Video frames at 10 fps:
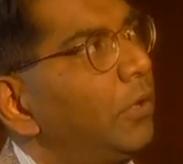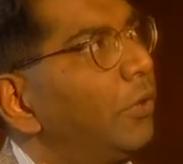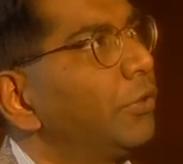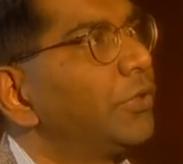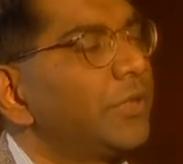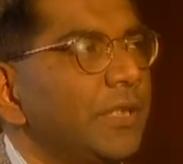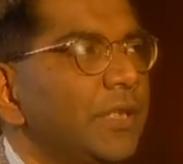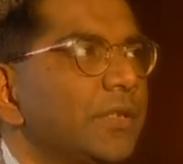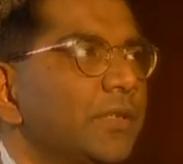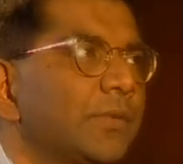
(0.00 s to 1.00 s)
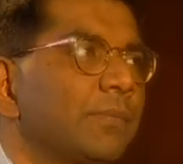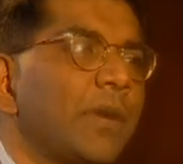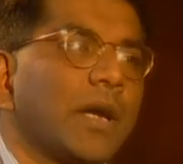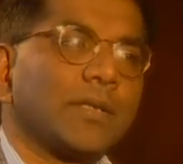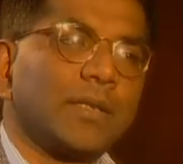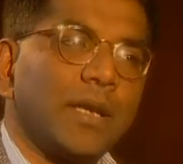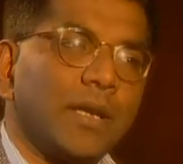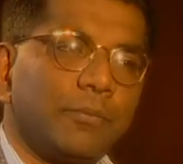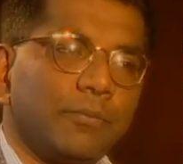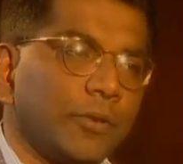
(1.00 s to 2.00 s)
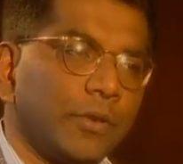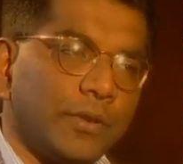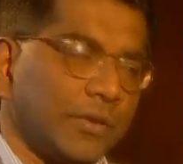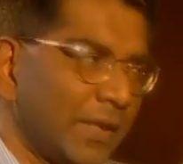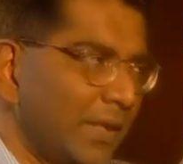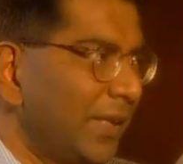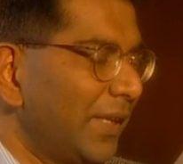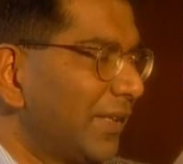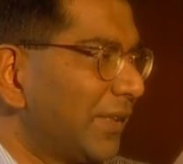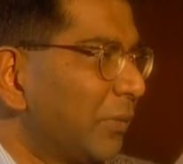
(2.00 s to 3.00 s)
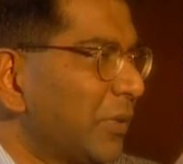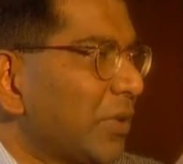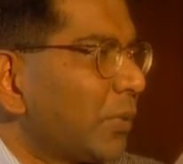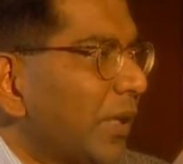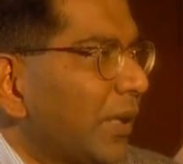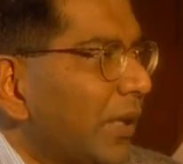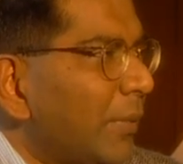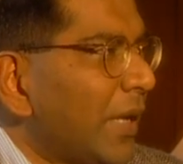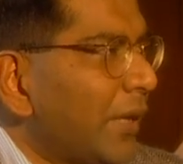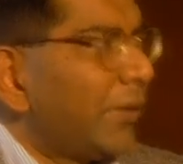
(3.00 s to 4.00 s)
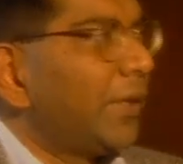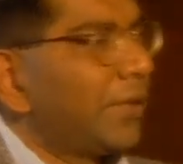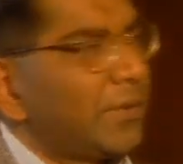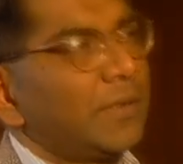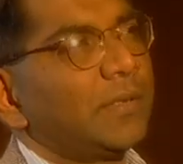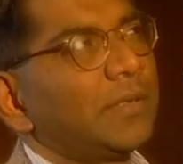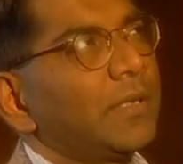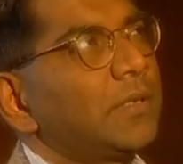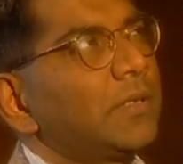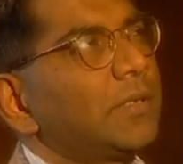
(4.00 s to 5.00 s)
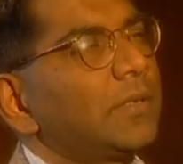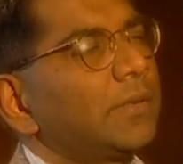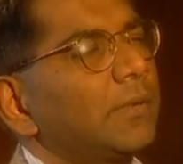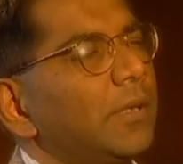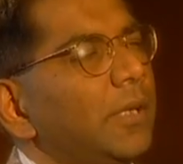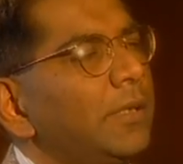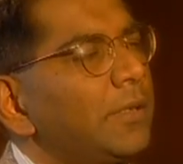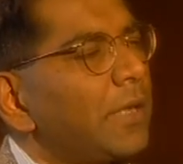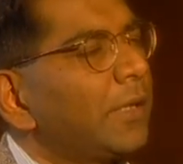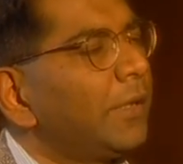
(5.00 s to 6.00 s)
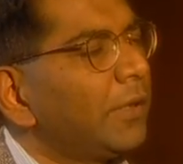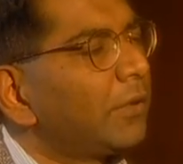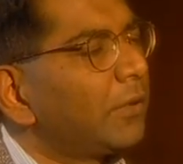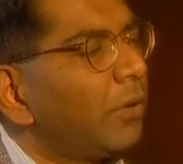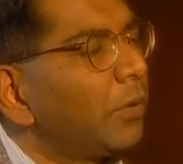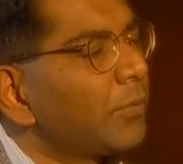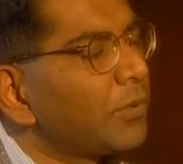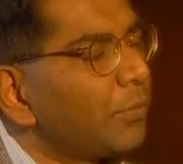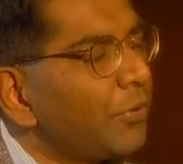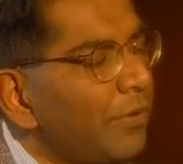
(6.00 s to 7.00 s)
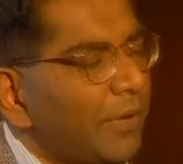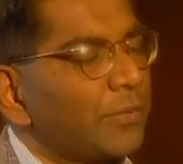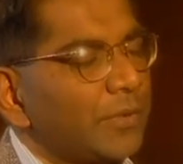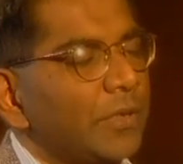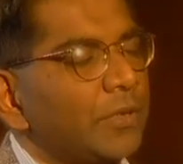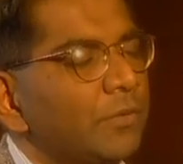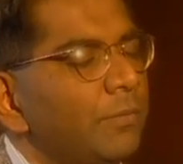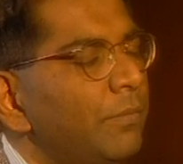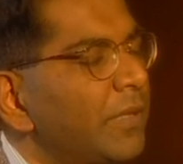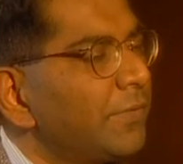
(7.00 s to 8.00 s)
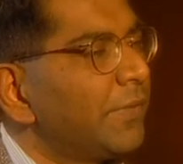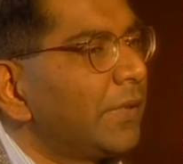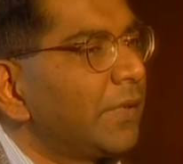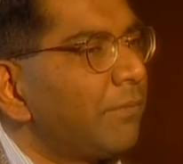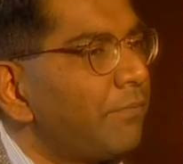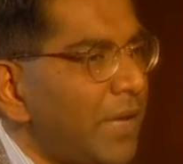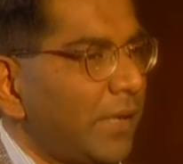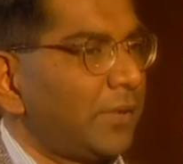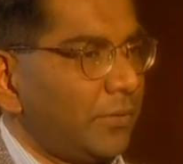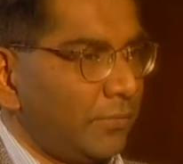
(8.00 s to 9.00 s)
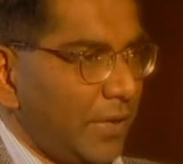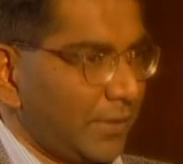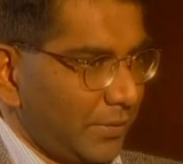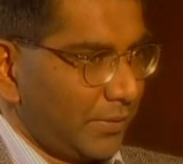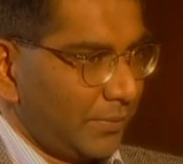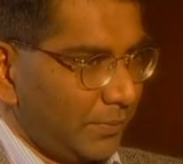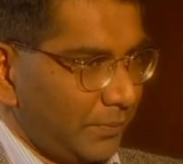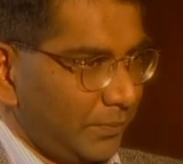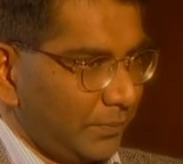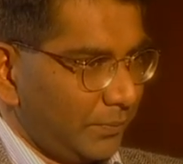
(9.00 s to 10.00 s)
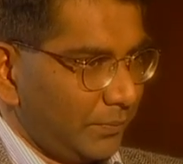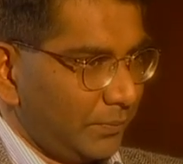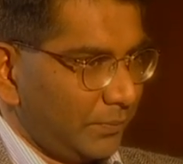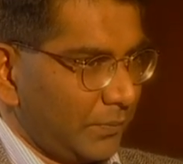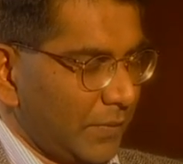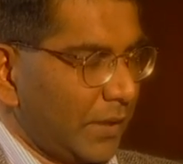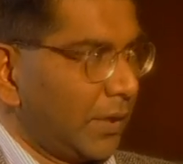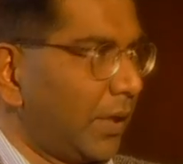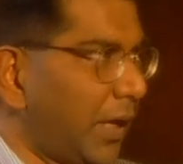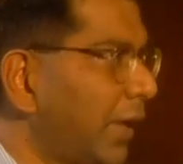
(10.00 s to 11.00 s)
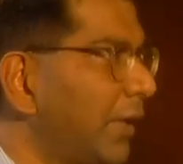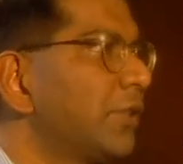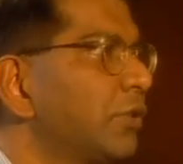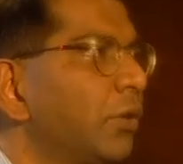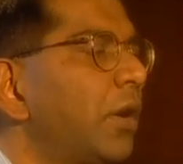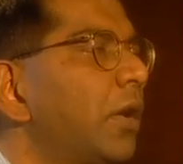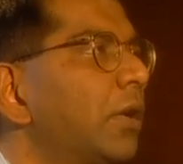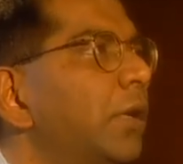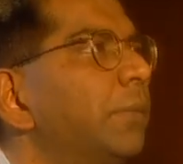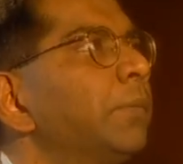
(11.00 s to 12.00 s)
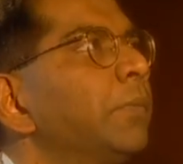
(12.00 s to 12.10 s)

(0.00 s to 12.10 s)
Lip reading: Or you teach part-time. You know, which is why, I mean, I think it is, I think, almost a prerequisite that you must feel compelled to write. Mm-hmm. Unless you are